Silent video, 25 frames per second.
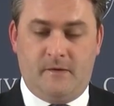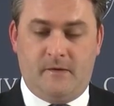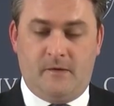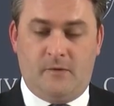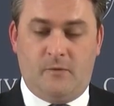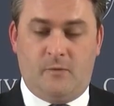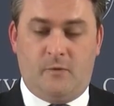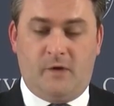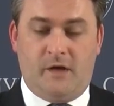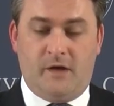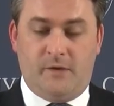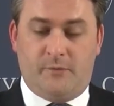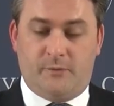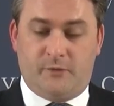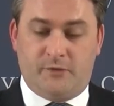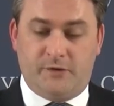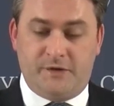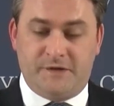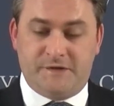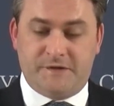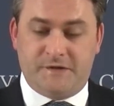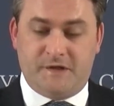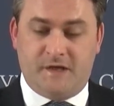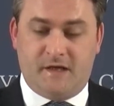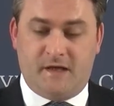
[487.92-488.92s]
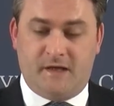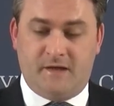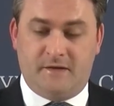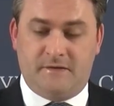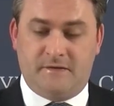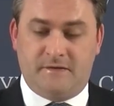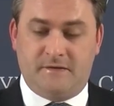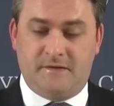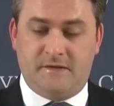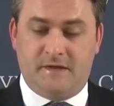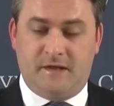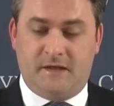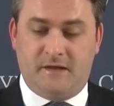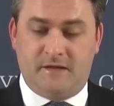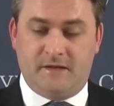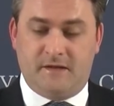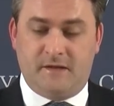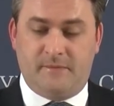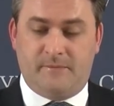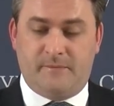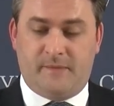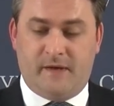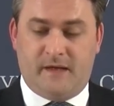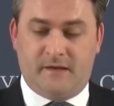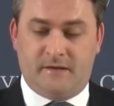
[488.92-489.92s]
We appreciate the
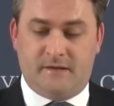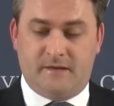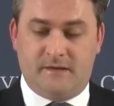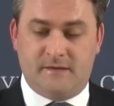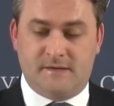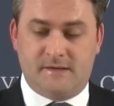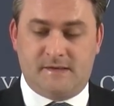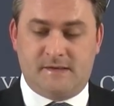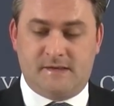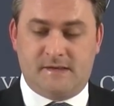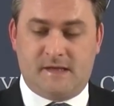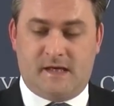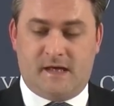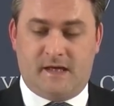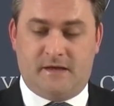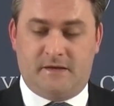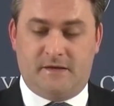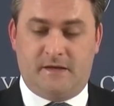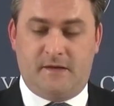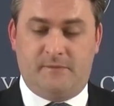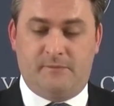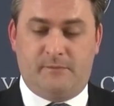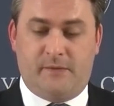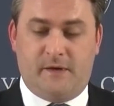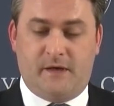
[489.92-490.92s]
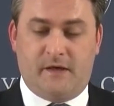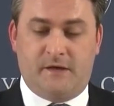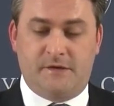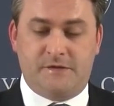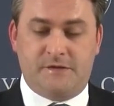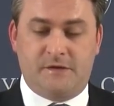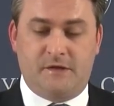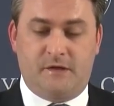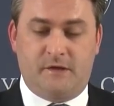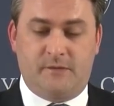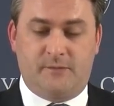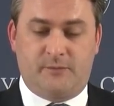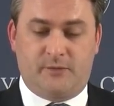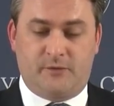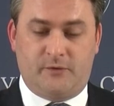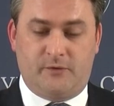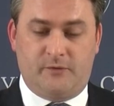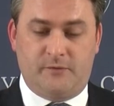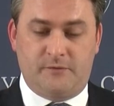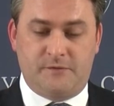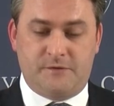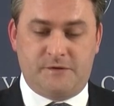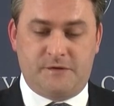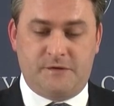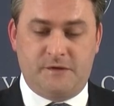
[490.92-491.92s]
independence and impartial
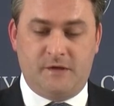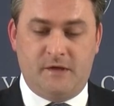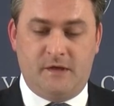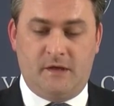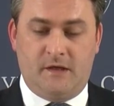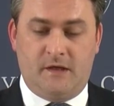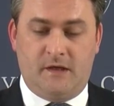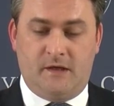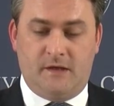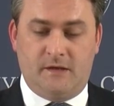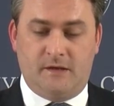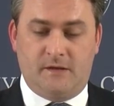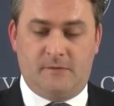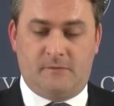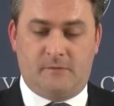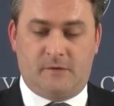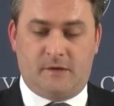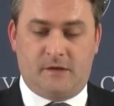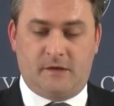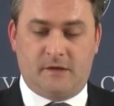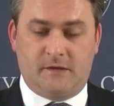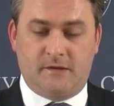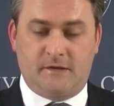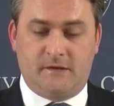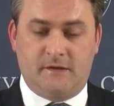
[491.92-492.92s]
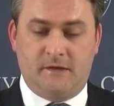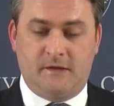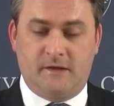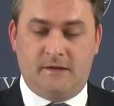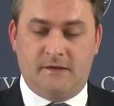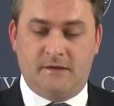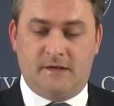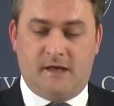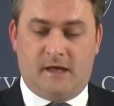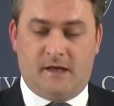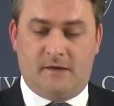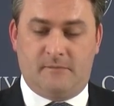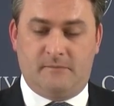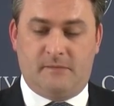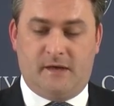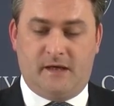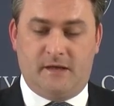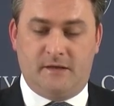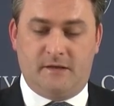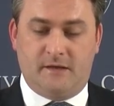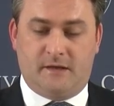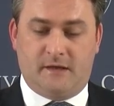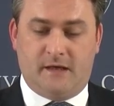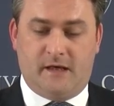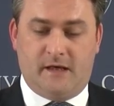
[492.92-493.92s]
approach in the work done
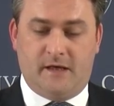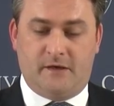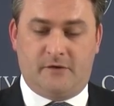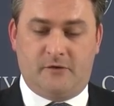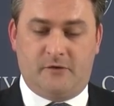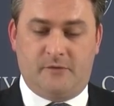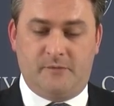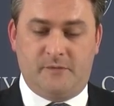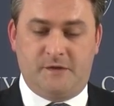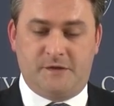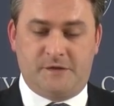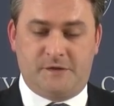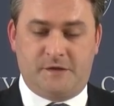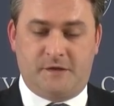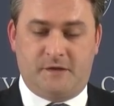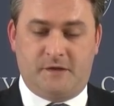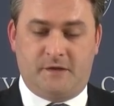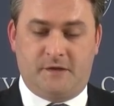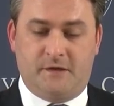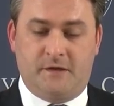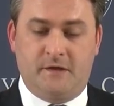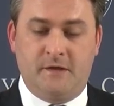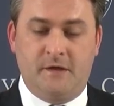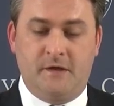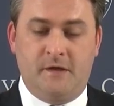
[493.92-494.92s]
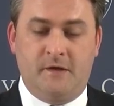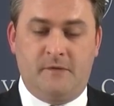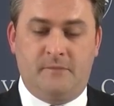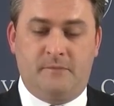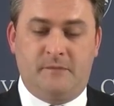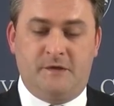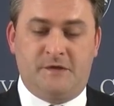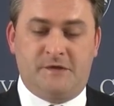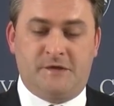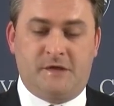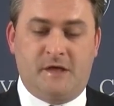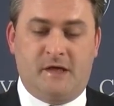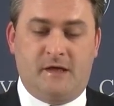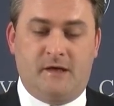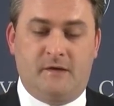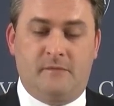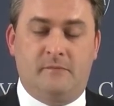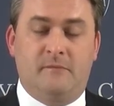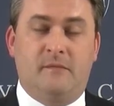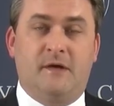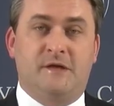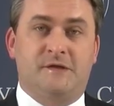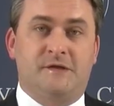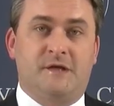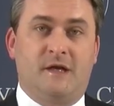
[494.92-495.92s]
by the High Commissioner Michelle
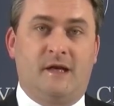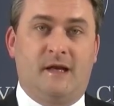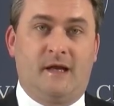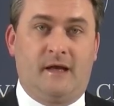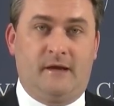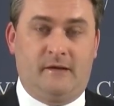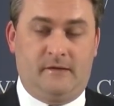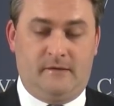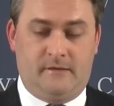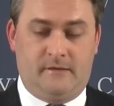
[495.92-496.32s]
Bachelet.